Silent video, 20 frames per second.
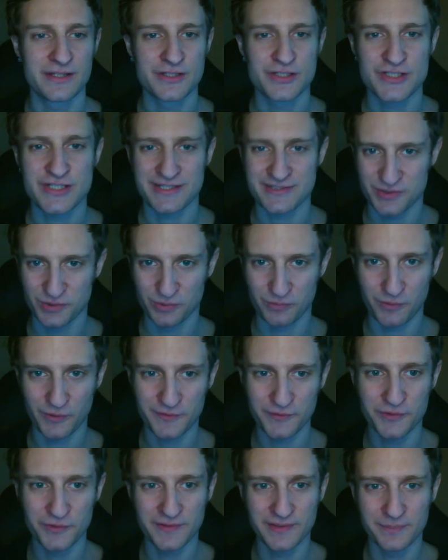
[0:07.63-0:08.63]
just to warn
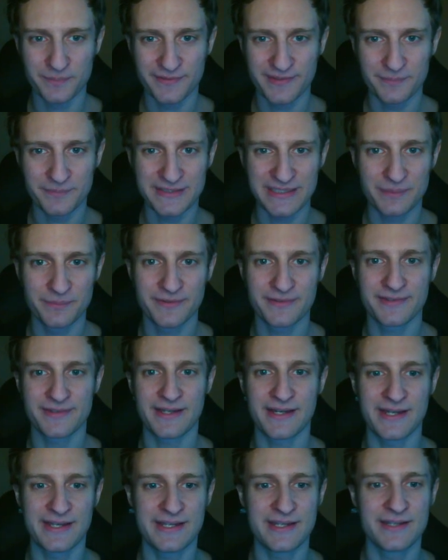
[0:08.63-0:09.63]
you, sometimes
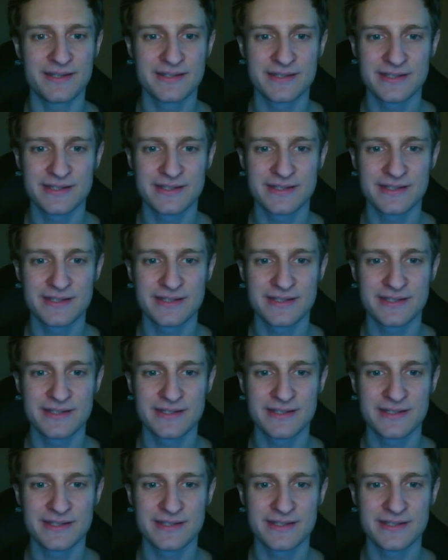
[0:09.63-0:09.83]
I